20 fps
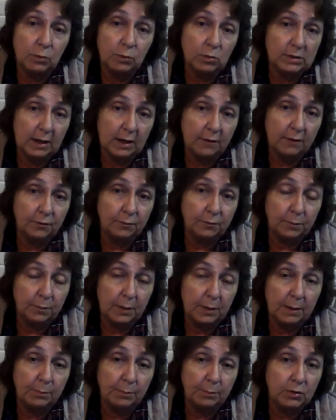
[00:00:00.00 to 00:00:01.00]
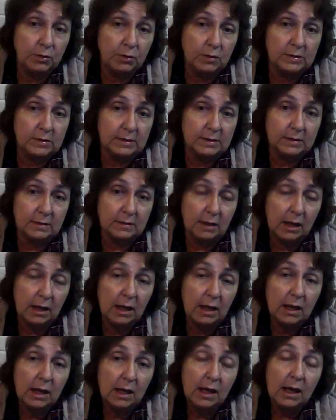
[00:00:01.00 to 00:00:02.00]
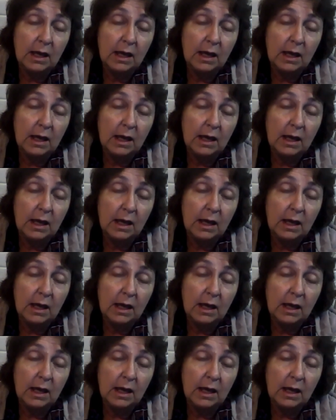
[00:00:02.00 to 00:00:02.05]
We also have producers there.